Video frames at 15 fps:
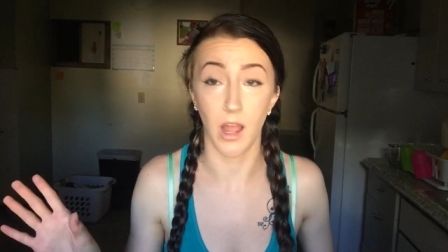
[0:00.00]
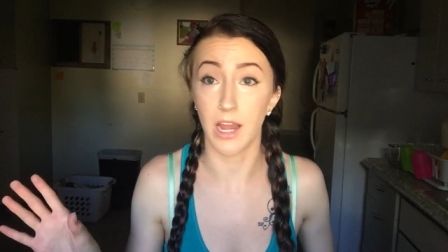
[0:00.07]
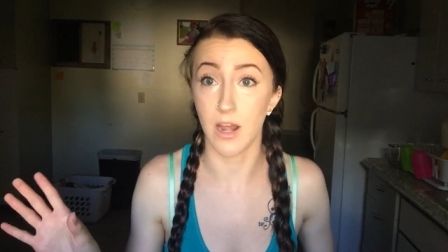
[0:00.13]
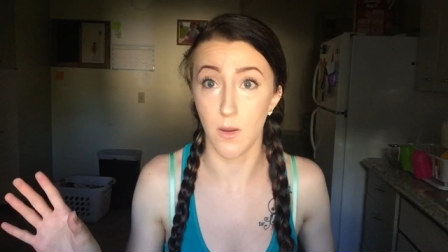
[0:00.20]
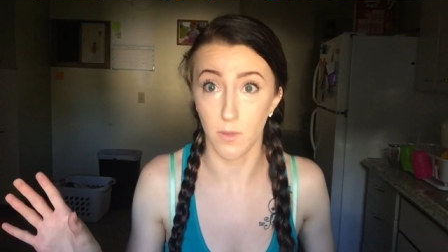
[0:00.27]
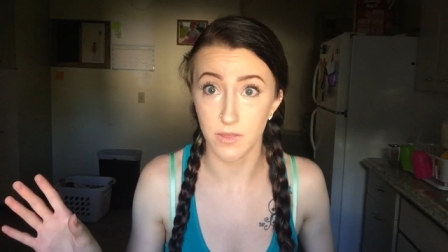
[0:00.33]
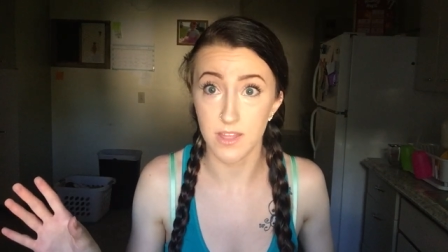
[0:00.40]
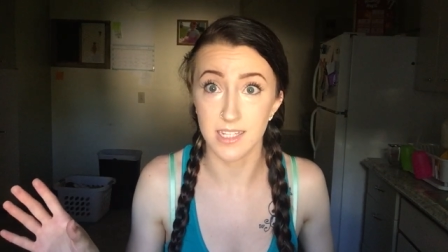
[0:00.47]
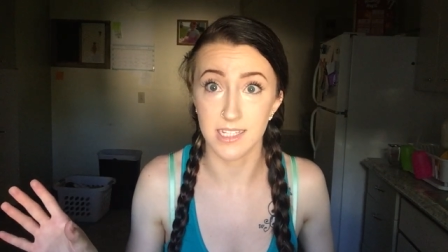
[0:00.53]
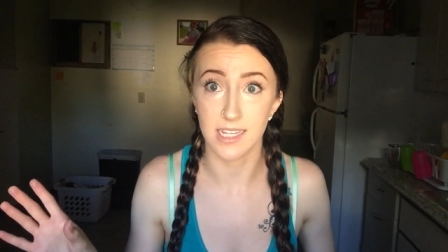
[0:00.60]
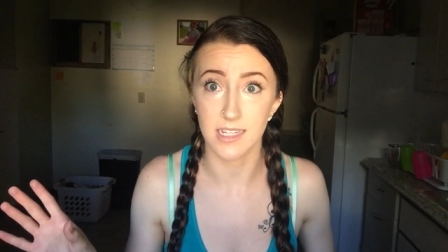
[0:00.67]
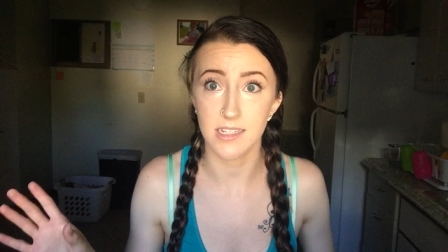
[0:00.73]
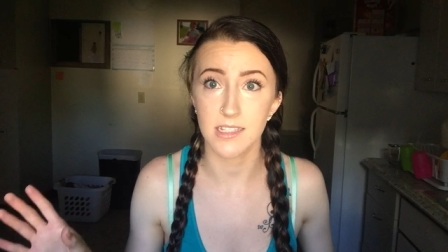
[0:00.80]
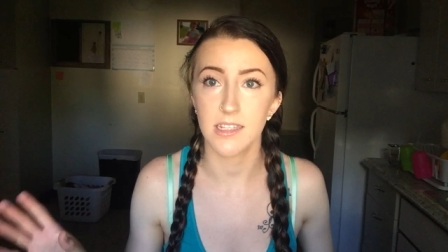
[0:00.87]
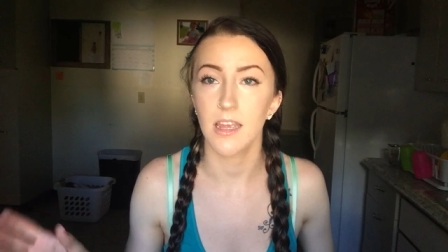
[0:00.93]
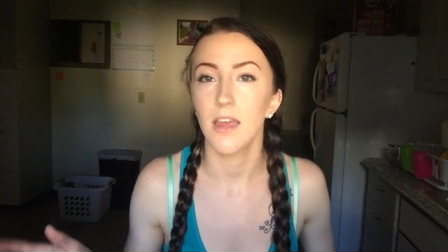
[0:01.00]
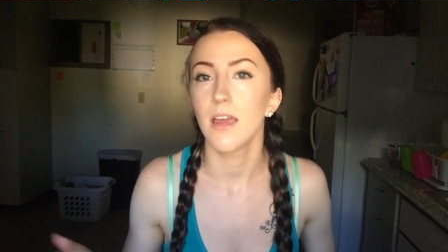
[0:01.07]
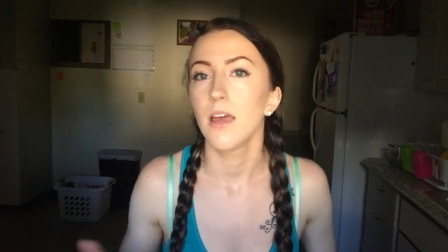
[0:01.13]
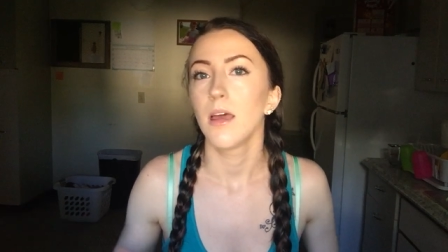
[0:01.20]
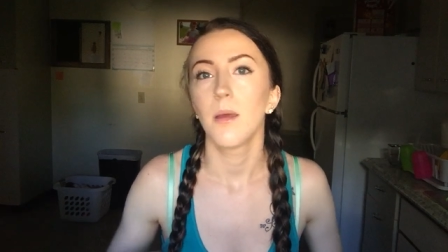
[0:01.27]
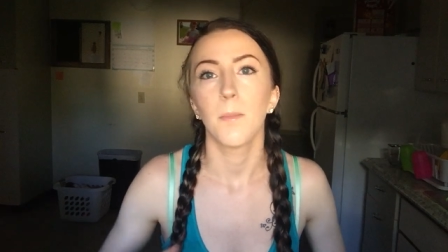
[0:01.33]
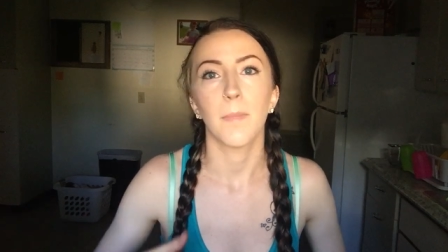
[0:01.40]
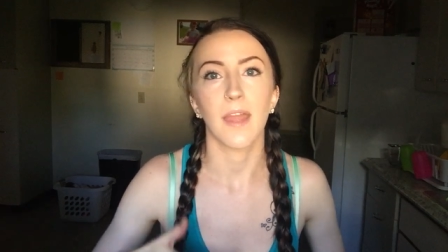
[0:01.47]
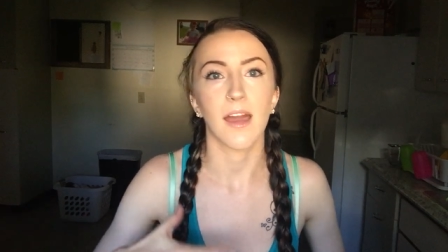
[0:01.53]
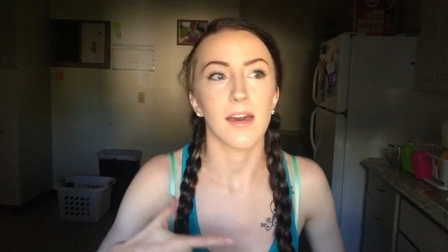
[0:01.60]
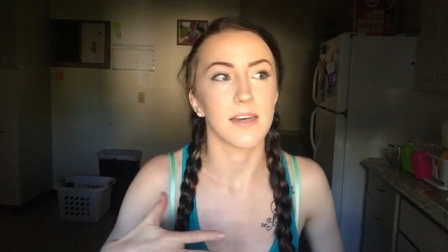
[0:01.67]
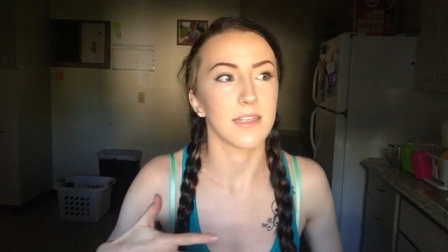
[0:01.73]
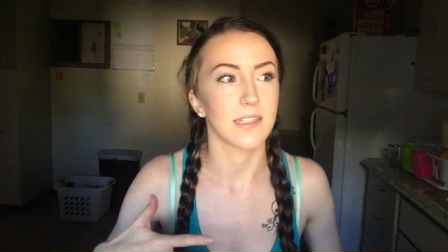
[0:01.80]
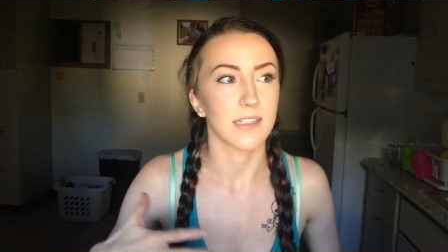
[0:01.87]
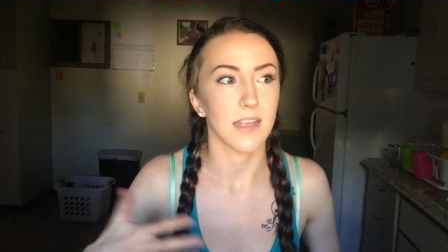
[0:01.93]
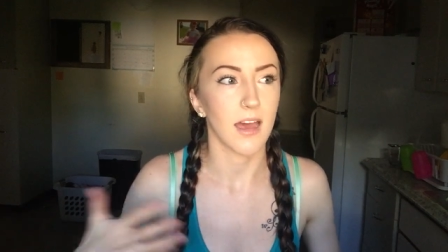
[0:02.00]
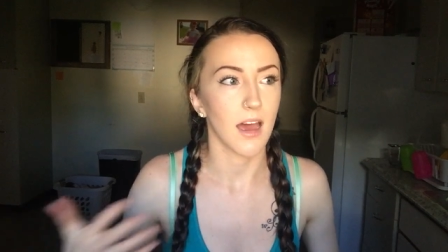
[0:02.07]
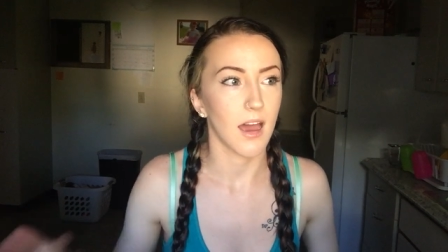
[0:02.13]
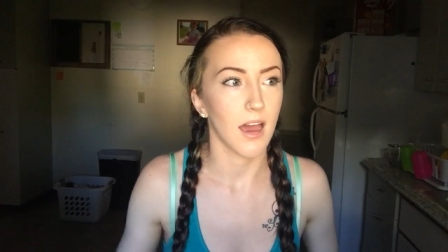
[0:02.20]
I know what this is, because